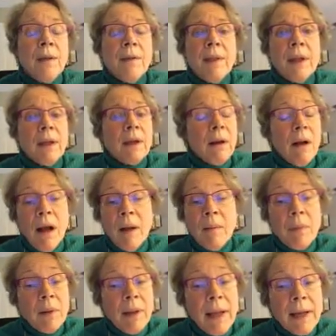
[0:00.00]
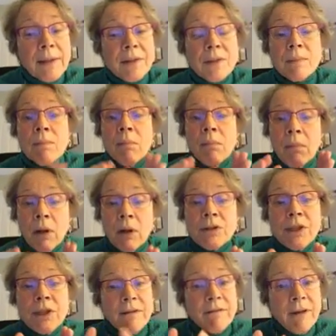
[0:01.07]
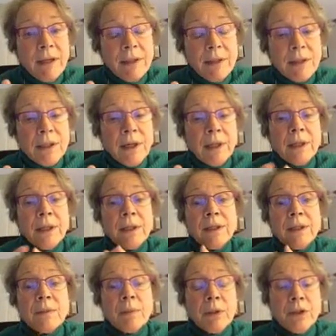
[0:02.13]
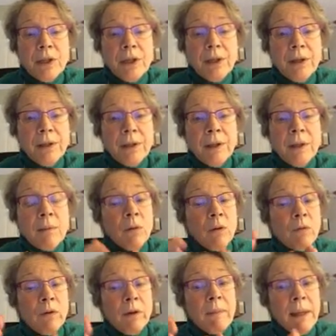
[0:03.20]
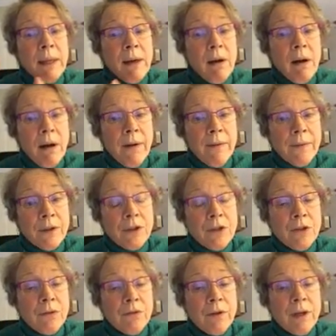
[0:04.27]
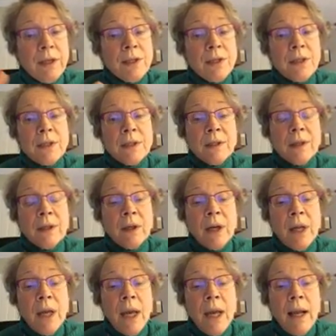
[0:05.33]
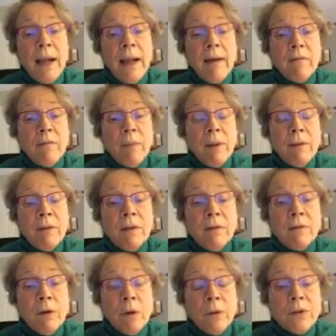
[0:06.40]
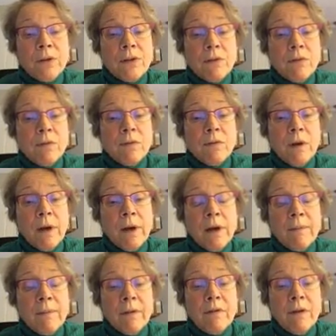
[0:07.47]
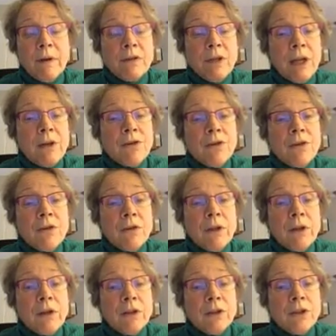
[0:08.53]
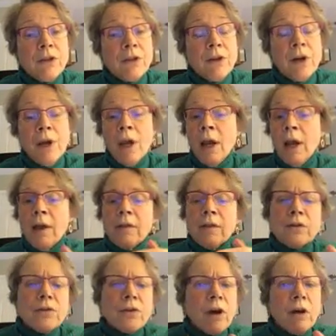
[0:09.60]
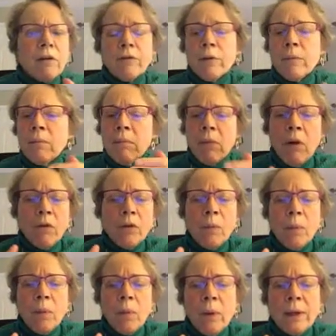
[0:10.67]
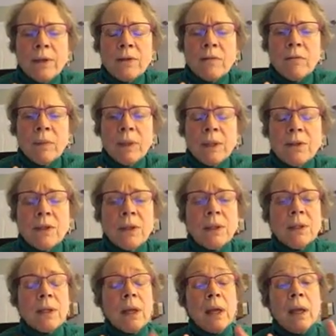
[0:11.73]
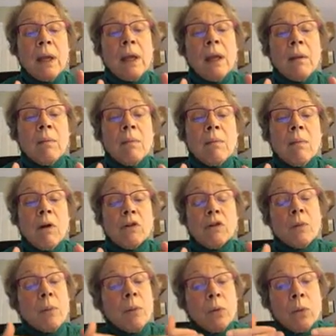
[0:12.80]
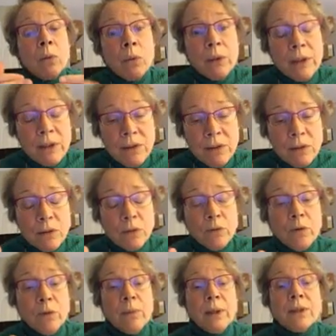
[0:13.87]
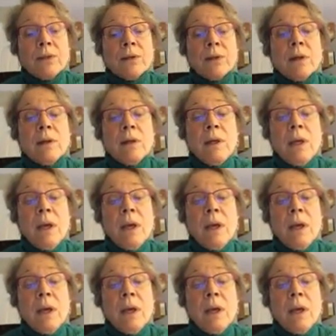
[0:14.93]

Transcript: that in complex multi-phase studies, particularly moving beyond the two phases that have been the focus of the foundational literature, there's often multiple ways of mixing and multiple reasons for mixing.